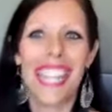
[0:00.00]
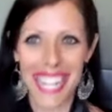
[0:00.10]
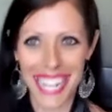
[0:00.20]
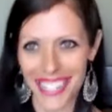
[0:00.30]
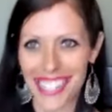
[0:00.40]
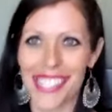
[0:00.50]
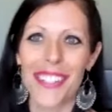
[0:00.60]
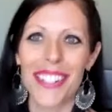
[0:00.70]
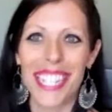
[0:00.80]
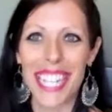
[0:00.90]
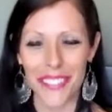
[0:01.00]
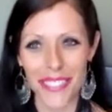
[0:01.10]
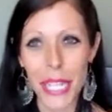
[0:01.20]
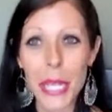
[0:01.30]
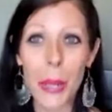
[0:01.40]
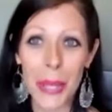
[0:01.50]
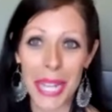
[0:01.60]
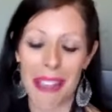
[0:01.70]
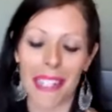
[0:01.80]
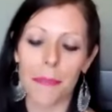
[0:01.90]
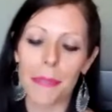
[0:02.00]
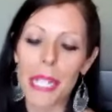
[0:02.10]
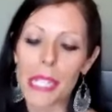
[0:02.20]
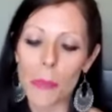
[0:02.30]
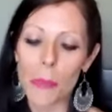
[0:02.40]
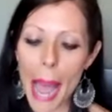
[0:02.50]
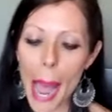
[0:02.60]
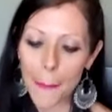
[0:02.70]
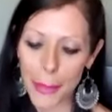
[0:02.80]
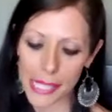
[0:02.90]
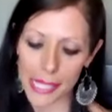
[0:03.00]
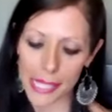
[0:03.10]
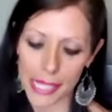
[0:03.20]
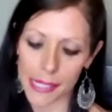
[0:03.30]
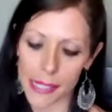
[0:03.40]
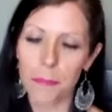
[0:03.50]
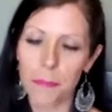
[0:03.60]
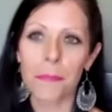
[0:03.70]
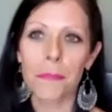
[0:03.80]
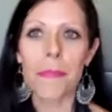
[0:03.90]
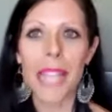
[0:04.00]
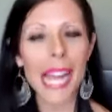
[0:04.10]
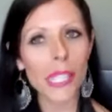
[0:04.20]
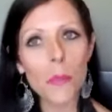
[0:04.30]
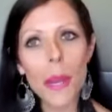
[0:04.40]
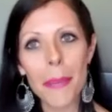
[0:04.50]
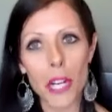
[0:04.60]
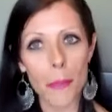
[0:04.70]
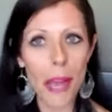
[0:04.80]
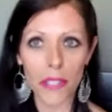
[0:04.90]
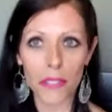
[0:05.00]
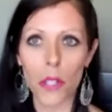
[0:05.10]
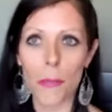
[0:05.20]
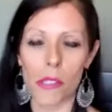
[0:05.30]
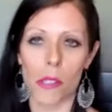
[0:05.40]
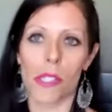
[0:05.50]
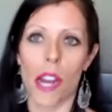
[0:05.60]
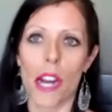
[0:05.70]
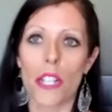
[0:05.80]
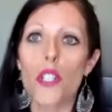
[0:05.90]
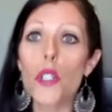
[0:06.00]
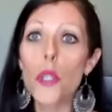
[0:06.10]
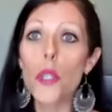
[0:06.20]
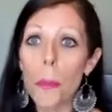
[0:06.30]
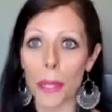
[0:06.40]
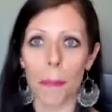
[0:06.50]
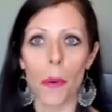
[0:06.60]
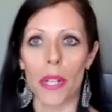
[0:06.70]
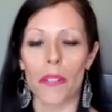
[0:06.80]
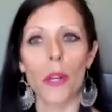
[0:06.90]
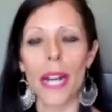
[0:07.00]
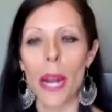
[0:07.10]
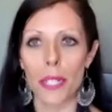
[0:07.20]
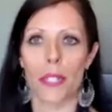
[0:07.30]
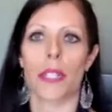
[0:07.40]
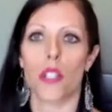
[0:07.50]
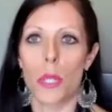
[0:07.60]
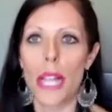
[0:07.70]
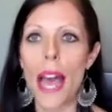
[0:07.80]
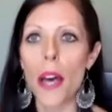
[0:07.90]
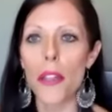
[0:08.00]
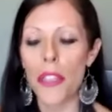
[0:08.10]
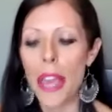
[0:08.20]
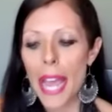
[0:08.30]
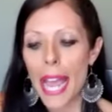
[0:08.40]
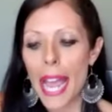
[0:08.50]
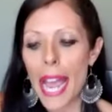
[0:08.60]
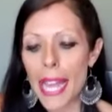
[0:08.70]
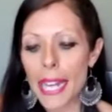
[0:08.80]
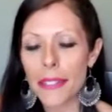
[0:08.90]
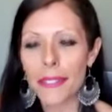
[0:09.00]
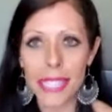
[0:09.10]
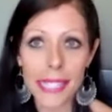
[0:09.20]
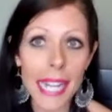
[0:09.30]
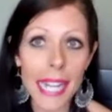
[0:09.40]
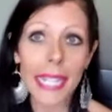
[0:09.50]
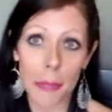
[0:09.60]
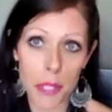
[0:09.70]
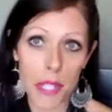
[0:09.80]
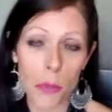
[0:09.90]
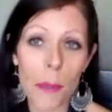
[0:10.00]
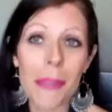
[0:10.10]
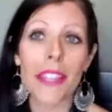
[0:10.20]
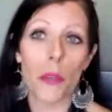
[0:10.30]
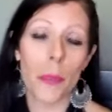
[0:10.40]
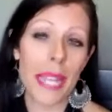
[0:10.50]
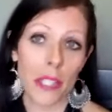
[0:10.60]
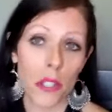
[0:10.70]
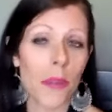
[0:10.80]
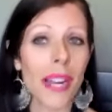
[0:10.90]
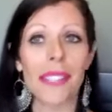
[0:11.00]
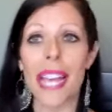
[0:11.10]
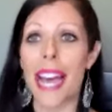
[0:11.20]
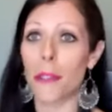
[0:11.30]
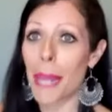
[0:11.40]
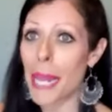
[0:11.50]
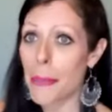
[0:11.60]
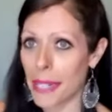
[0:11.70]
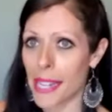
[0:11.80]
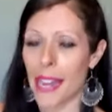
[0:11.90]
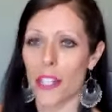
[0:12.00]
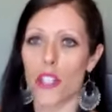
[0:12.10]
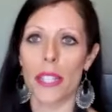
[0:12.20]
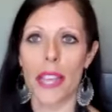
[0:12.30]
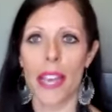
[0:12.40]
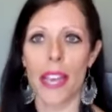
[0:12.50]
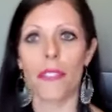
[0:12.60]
here is your gift, a yoni egg. Because what happens is, as women, our pelvic floor muscles are super important for our sexual health. And in 99% of women, they're weak. You don't have to have a baby to actually have